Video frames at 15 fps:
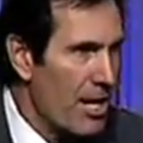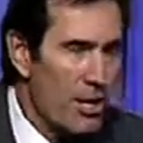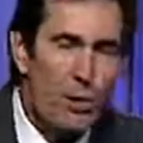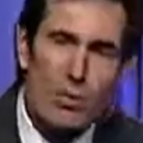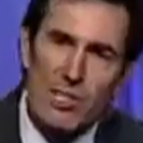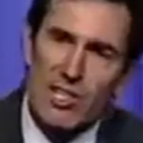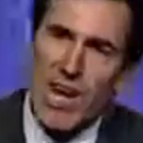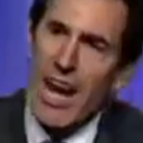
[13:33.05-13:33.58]

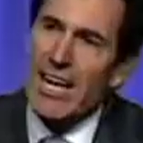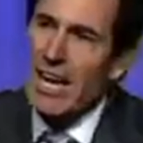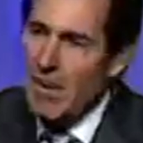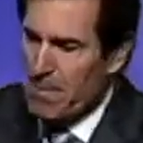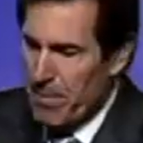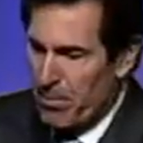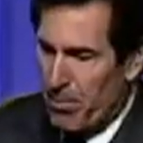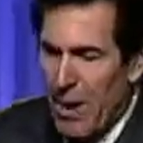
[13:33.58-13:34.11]
You sign
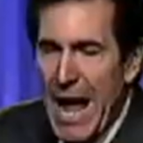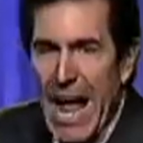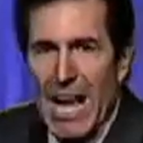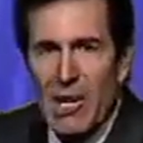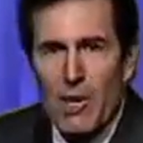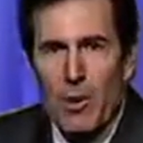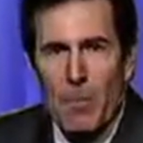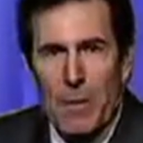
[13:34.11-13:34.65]
up a
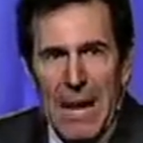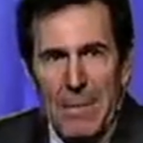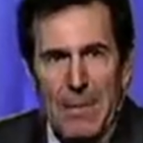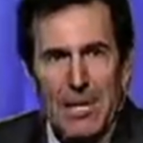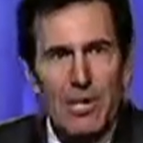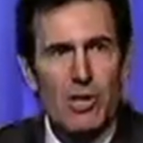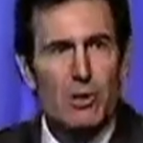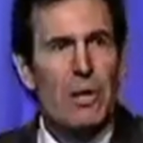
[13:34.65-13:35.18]
brand new baby
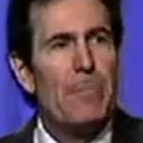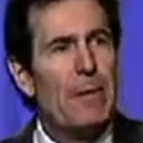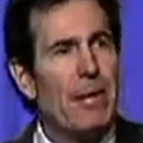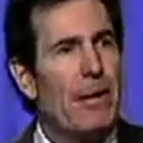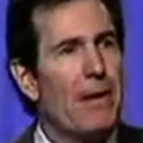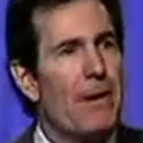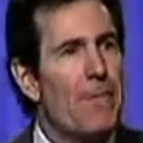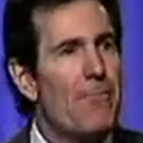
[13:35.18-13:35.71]

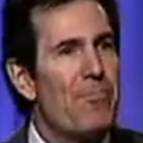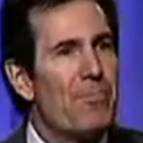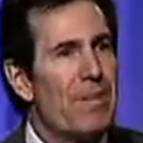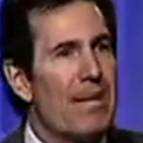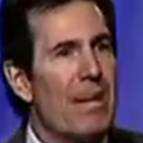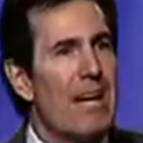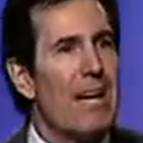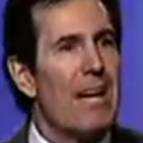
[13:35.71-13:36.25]
distributor.
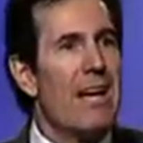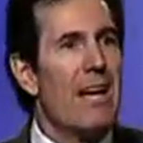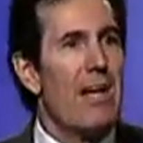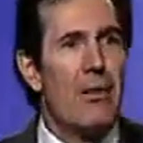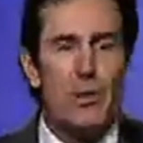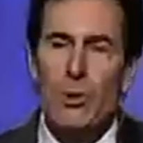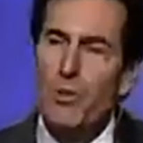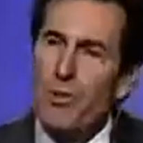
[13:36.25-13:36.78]

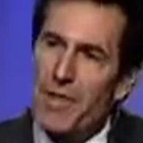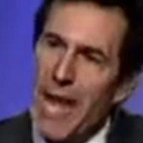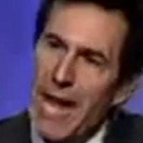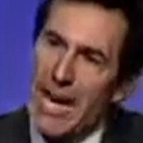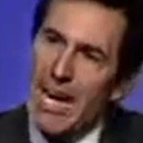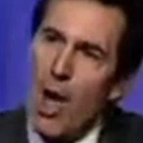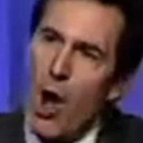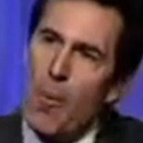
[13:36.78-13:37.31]
Do
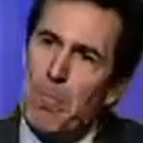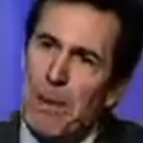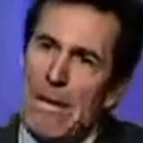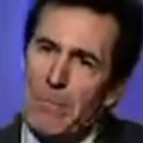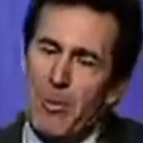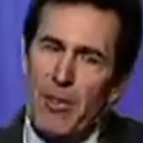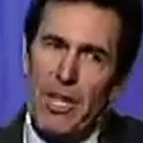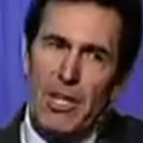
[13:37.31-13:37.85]
they know
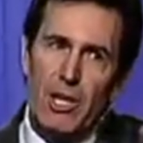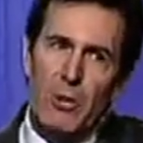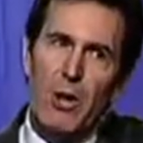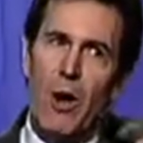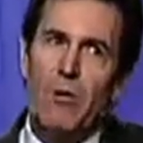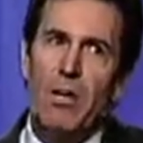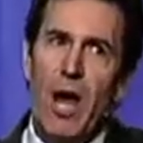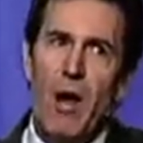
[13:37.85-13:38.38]
people that you
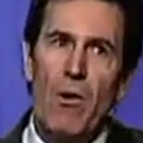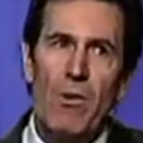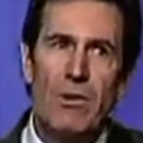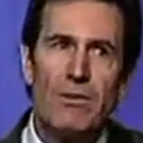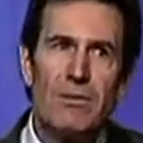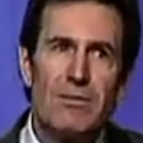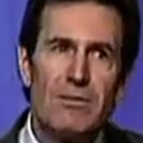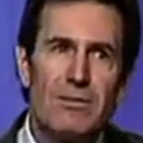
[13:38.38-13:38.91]
don't know?
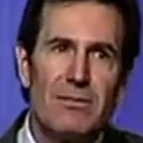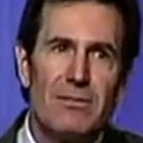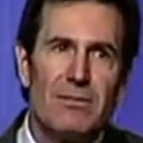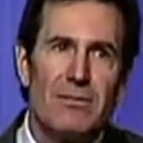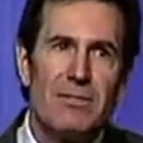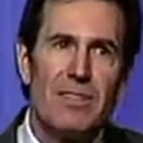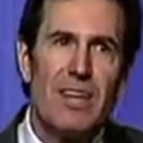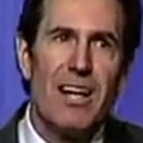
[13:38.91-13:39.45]

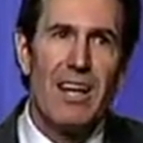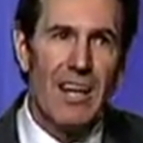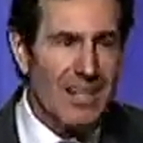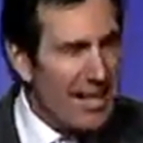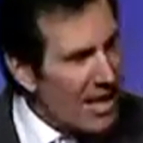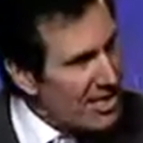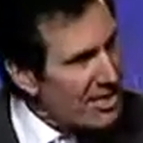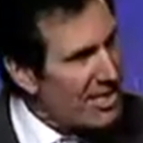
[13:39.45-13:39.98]

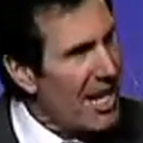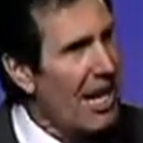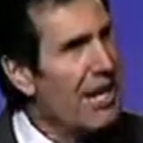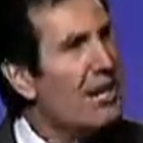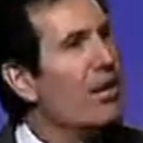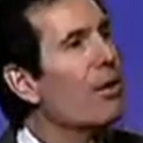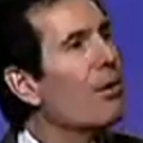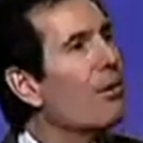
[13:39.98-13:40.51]
Yes, they
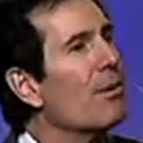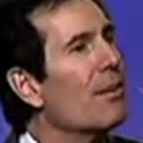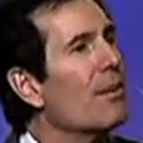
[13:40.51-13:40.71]
do.